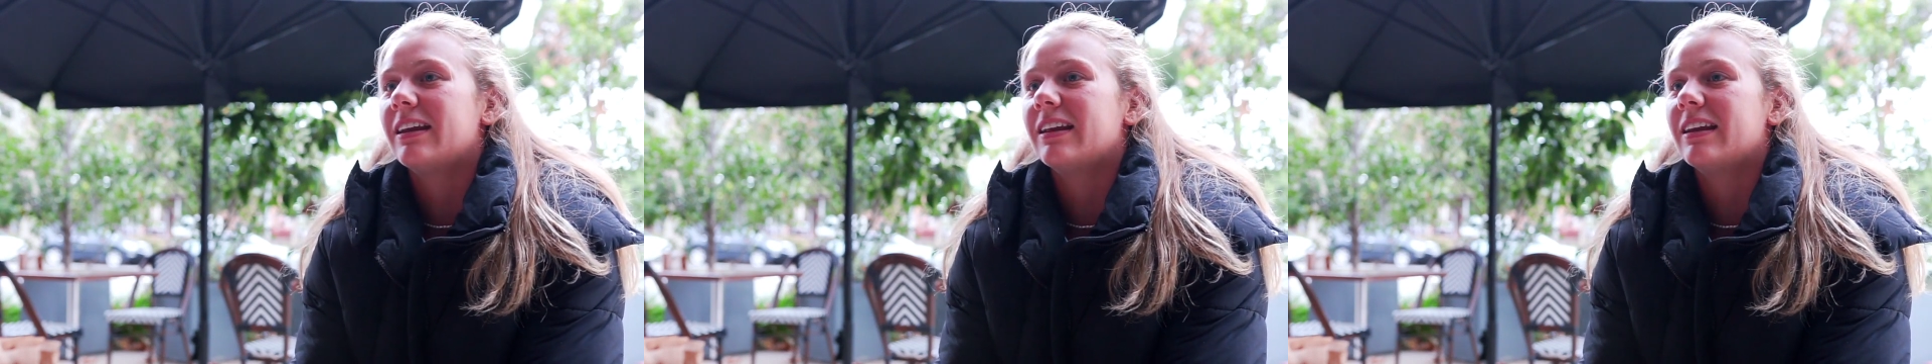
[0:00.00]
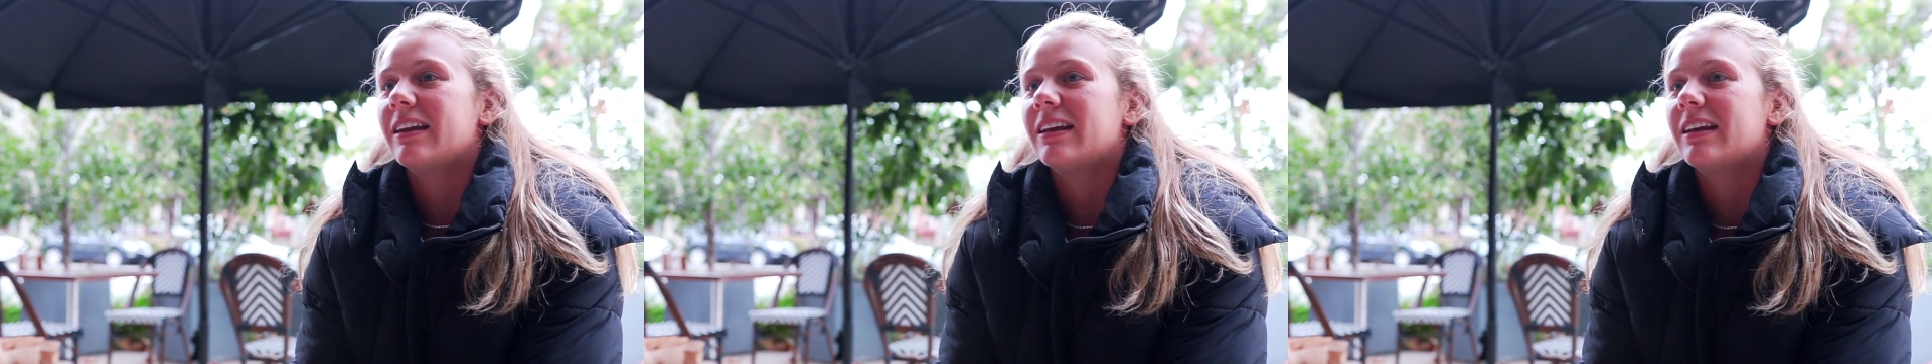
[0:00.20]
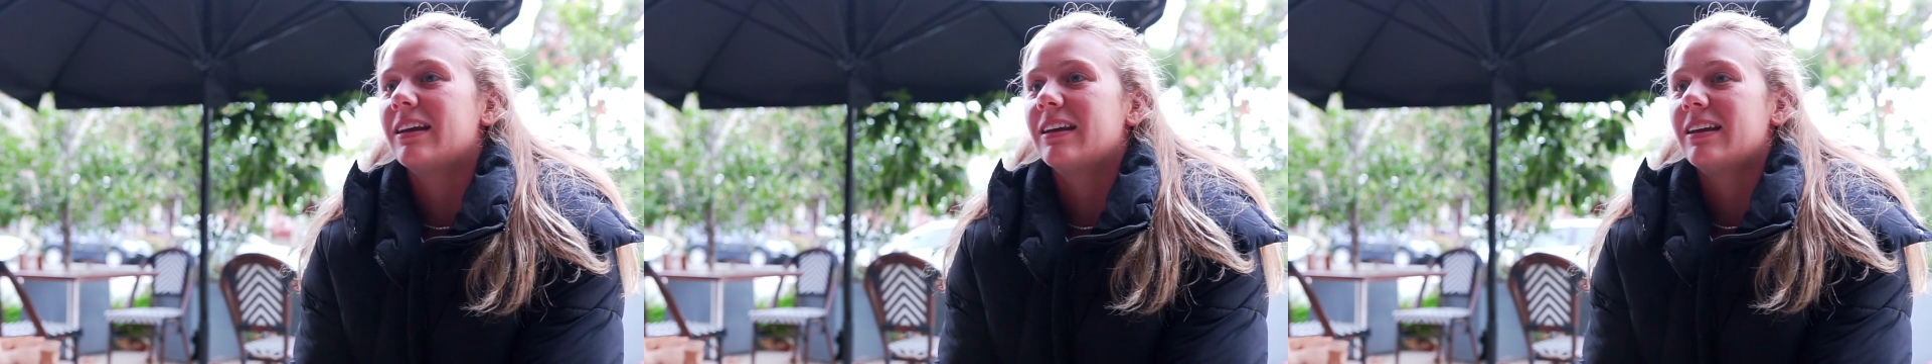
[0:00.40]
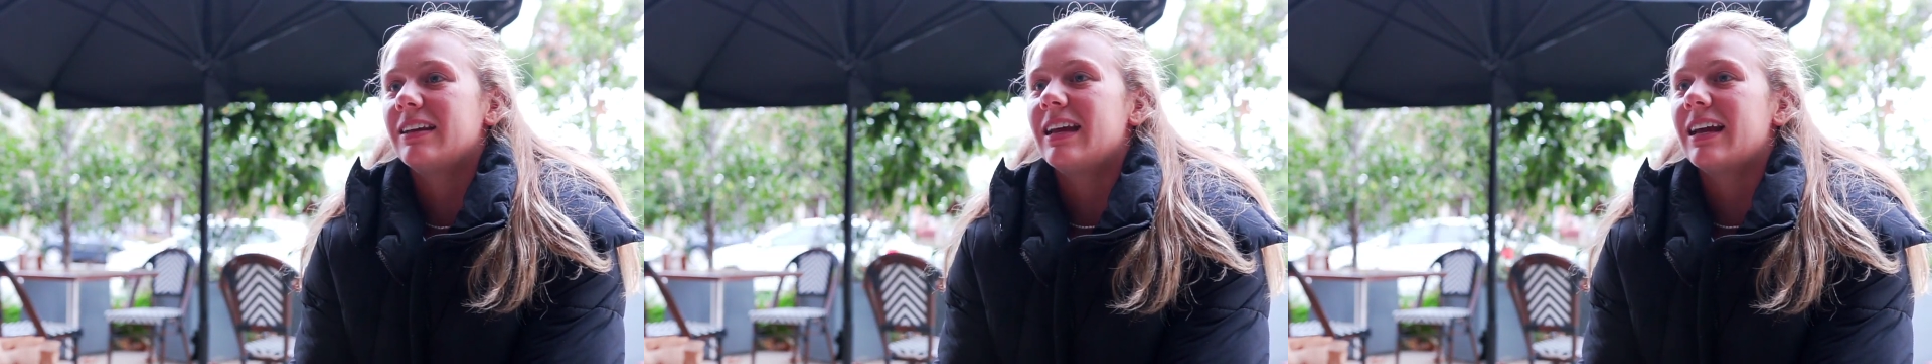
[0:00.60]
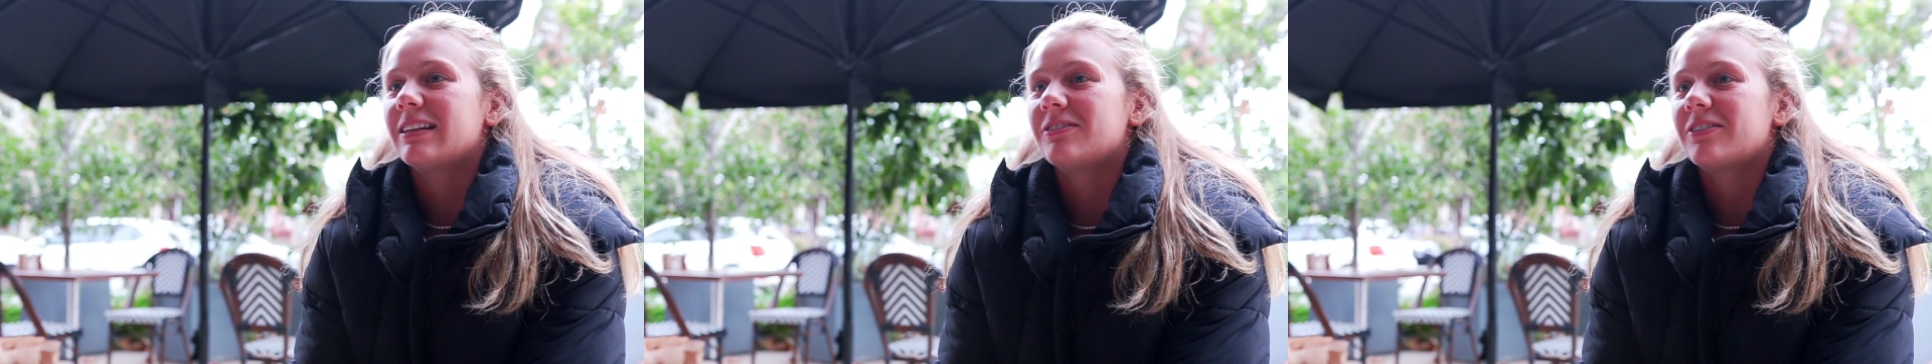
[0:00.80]
And,
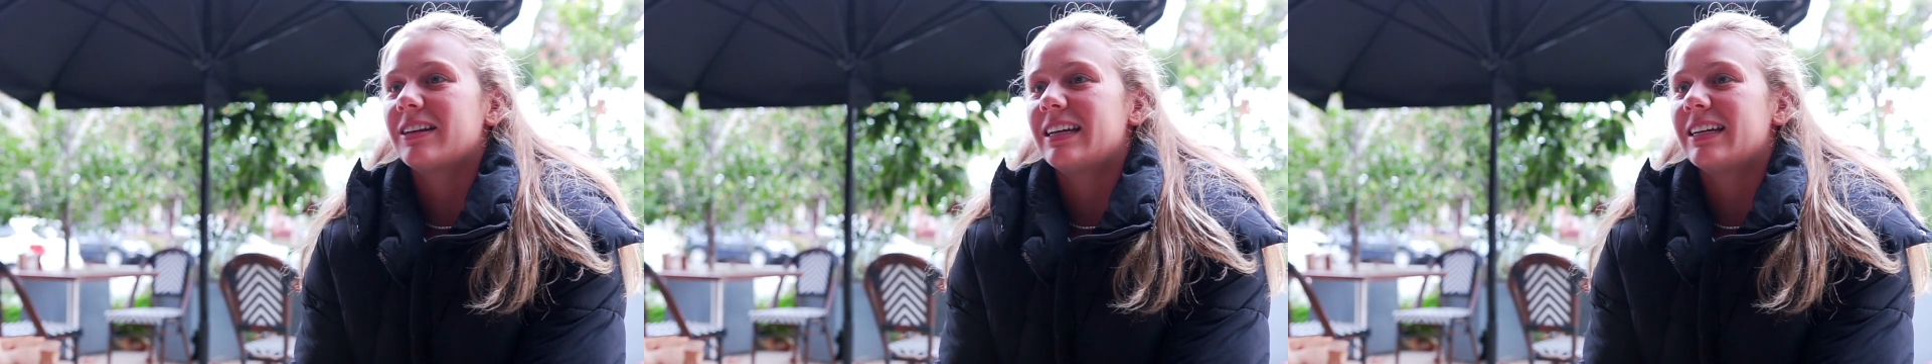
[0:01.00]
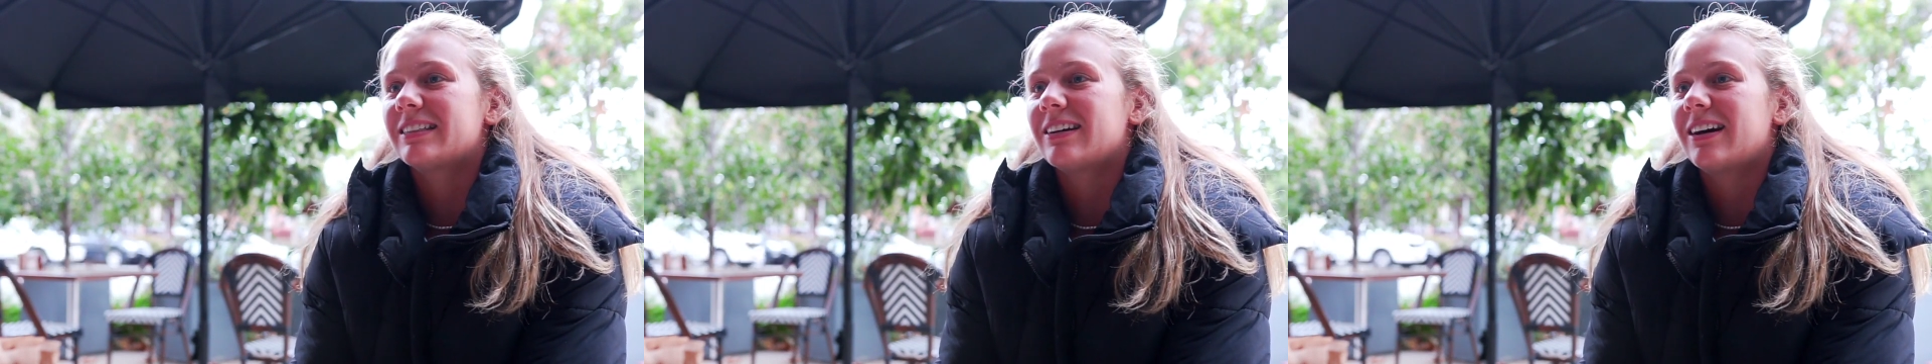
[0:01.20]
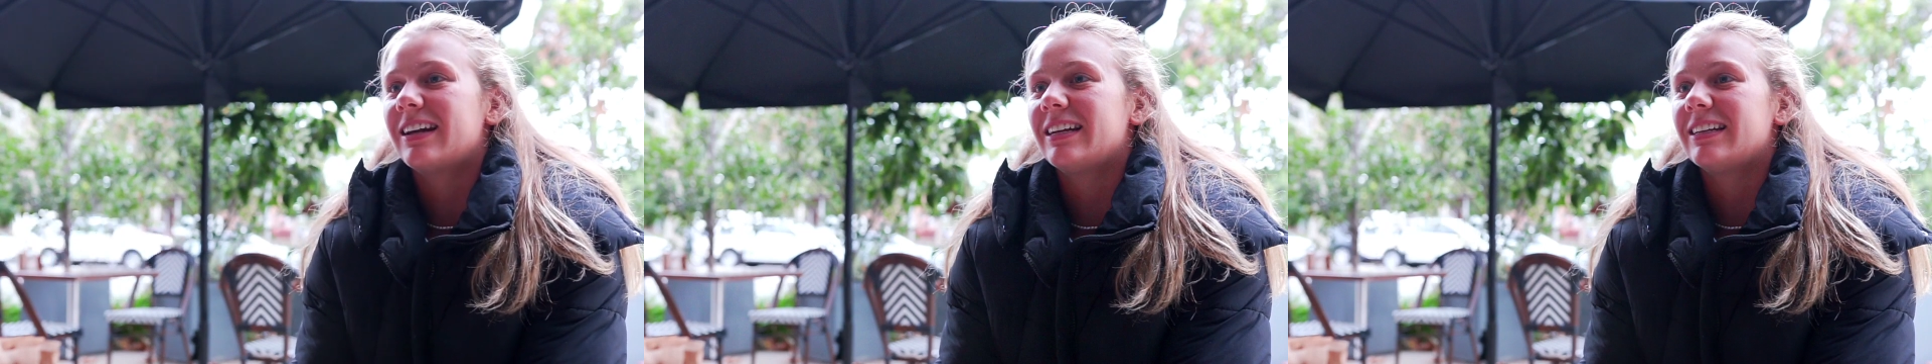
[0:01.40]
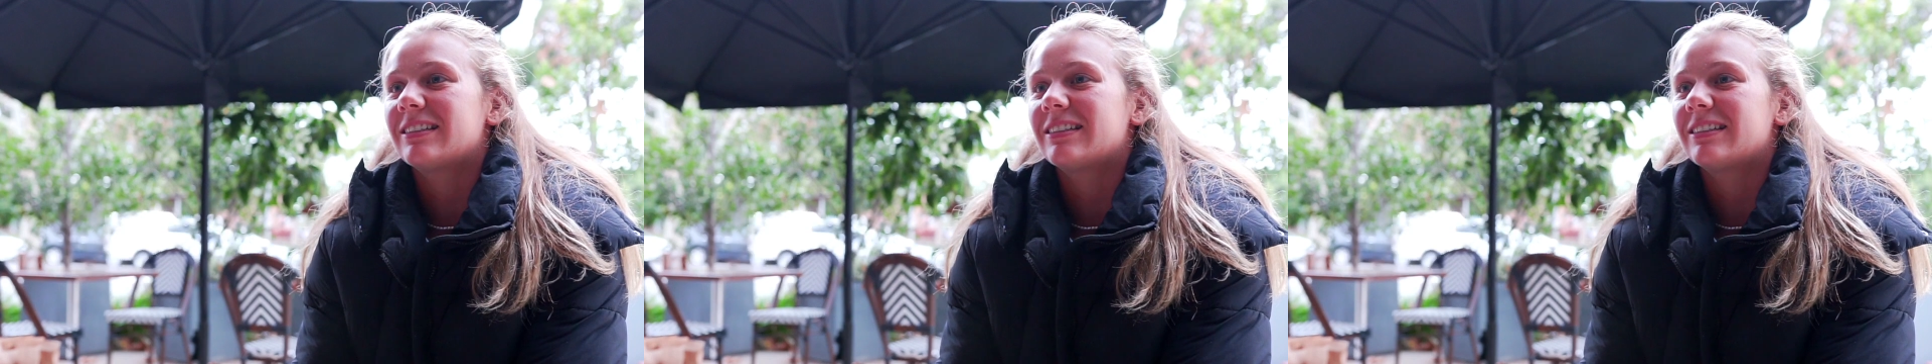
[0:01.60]
yeah, it's really exciting